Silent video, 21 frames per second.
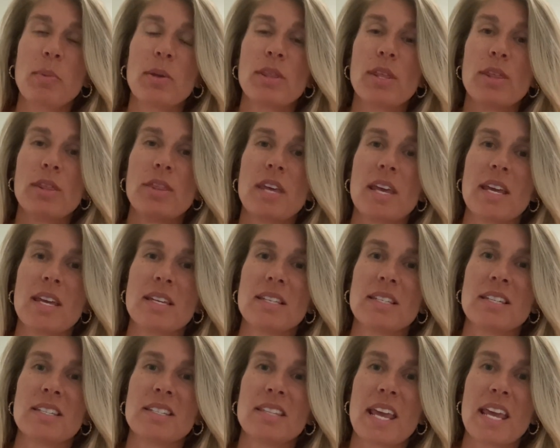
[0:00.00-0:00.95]
But the thing
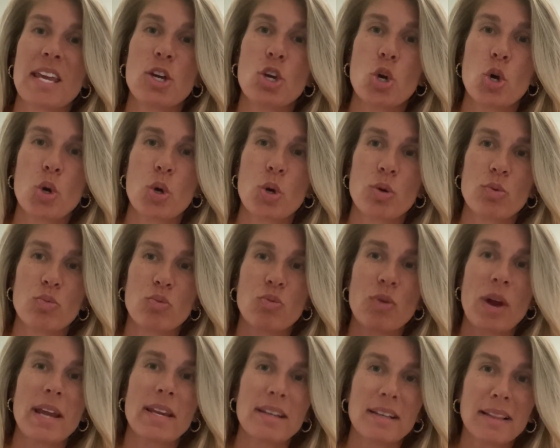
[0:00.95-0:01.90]
is they could
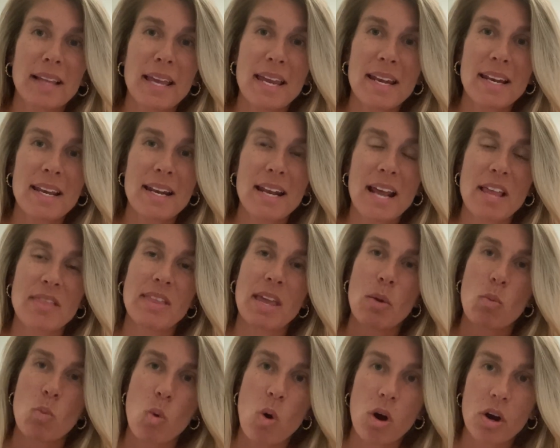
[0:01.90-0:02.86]
regulate it and
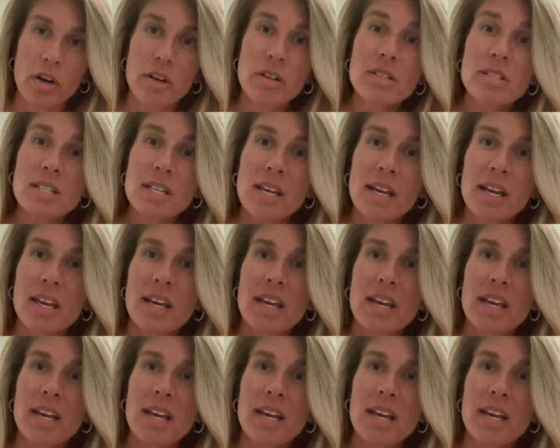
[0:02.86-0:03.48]
they weren't.